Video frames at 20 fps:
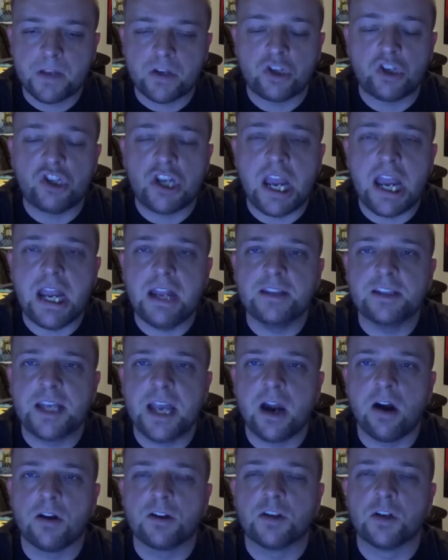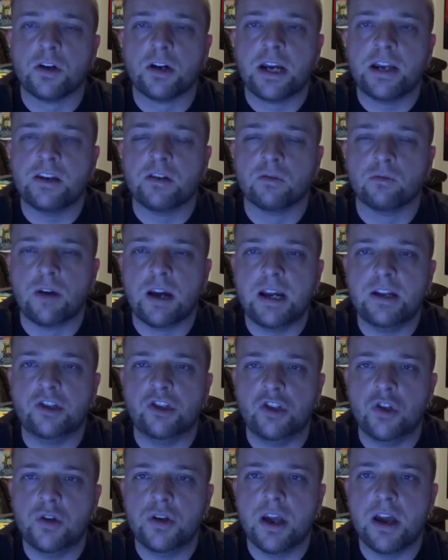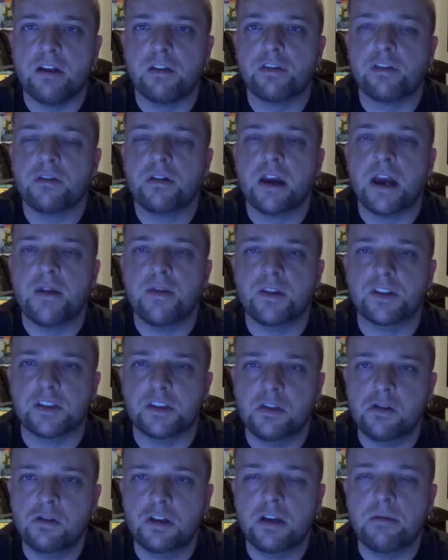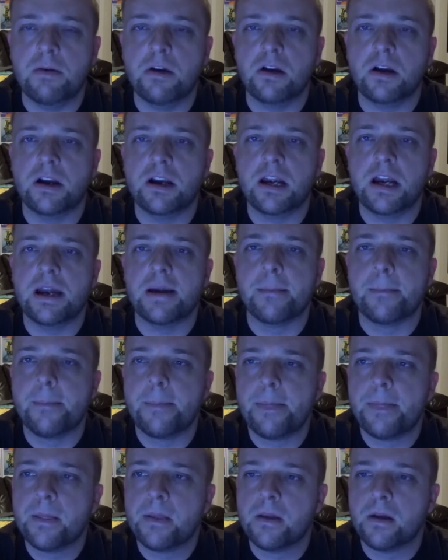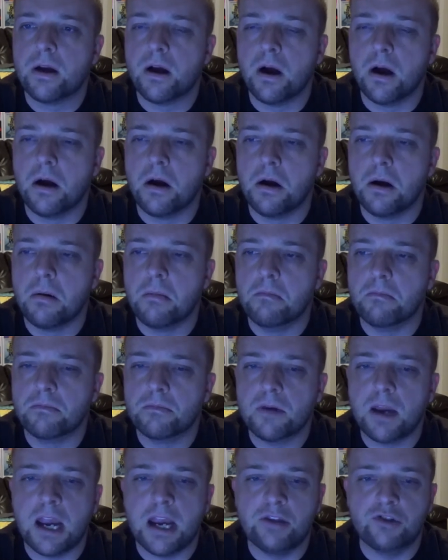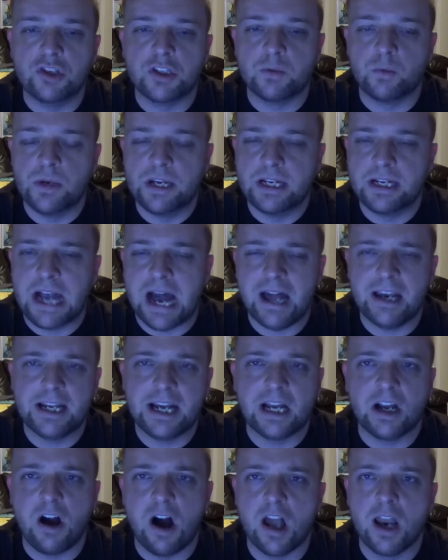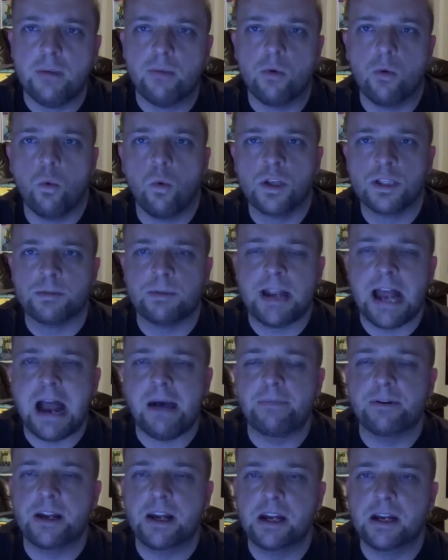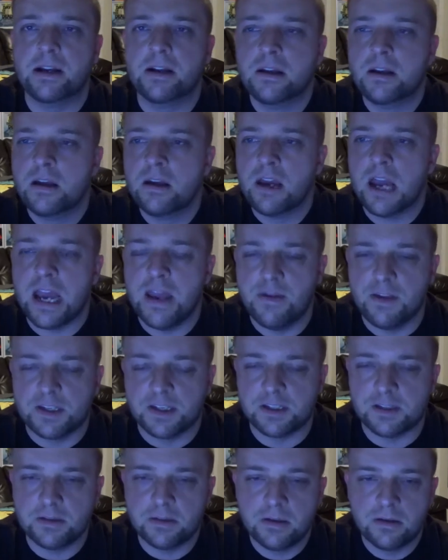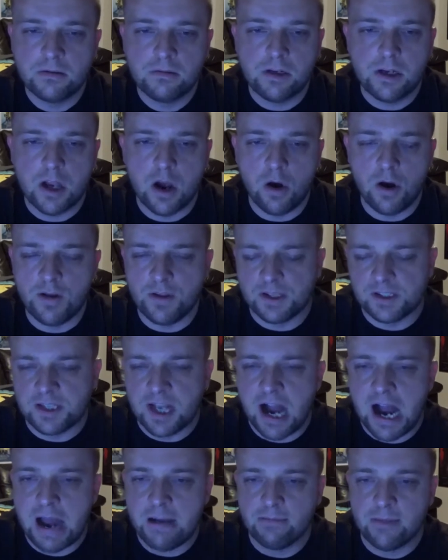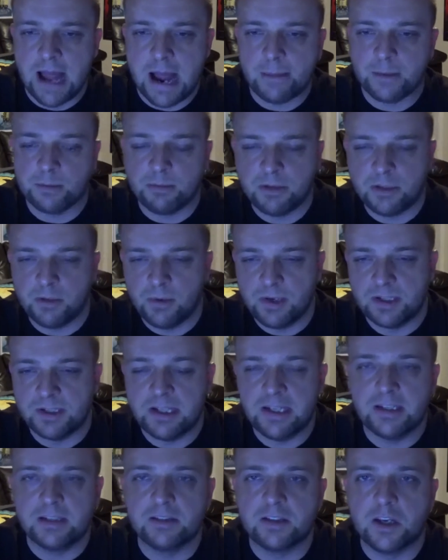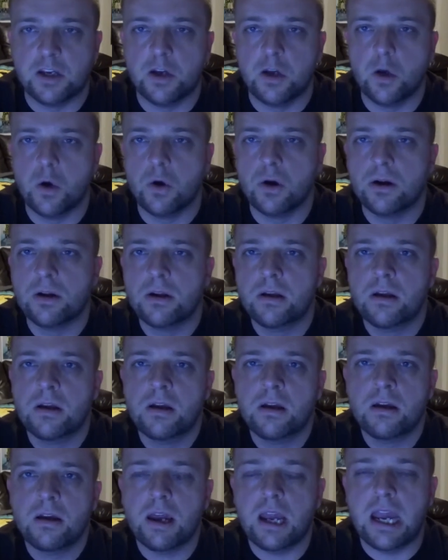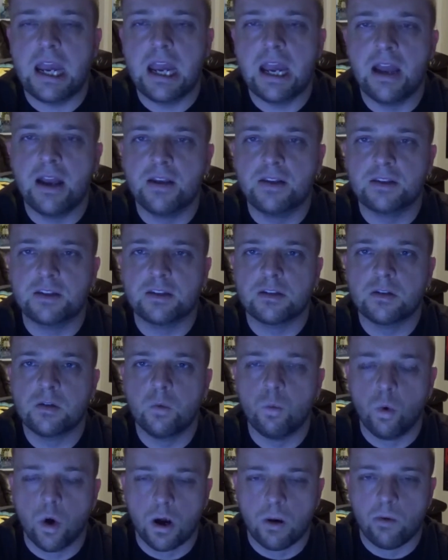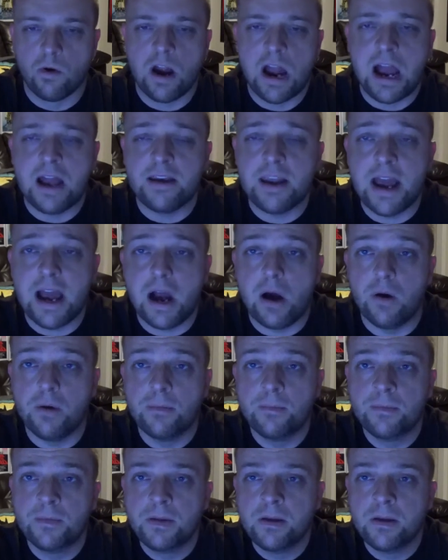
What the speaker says: Shane's character getting to raise Judith in this new community. And just we can kind of get caught up with what's been happening in this, you know, in this time lapse between season 2 and where we're at now.